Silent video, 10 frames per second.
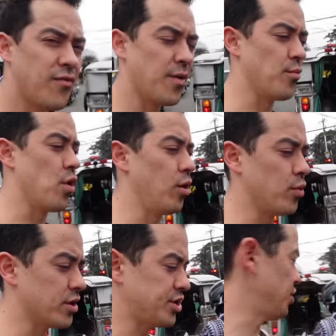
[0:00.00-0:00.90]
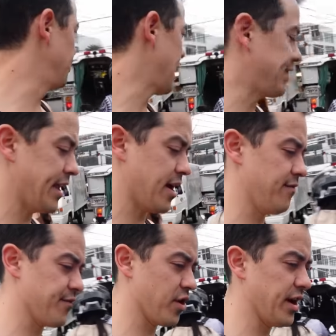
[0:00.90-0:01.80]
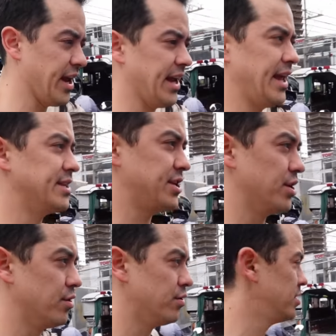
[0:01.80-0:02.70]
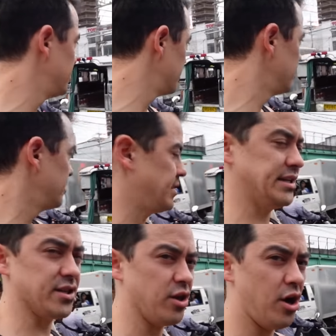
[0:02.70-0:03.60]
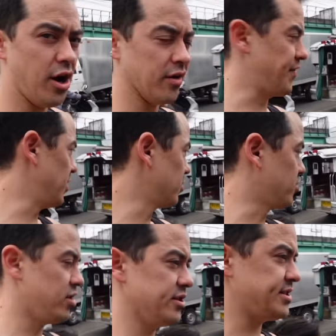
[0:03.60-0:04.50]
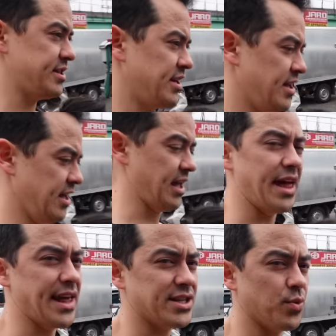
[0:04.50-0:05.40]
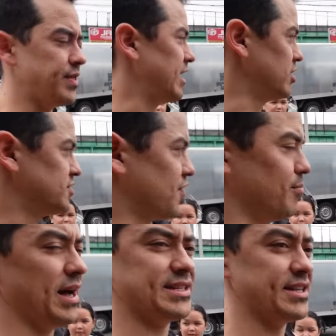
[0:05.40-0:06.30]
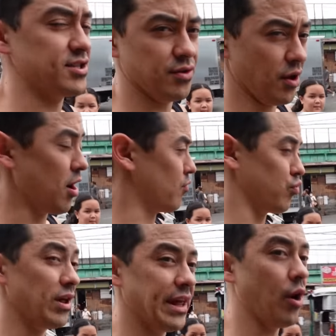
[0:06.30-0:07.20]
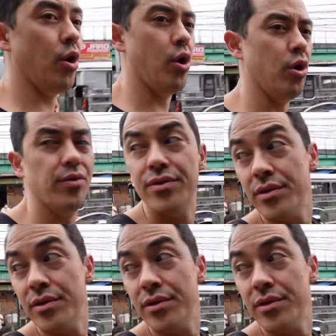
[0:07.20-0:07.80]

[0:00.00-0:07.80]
from World War II that they converted into these long vehicles. And that's what they use for buses. So they're really old.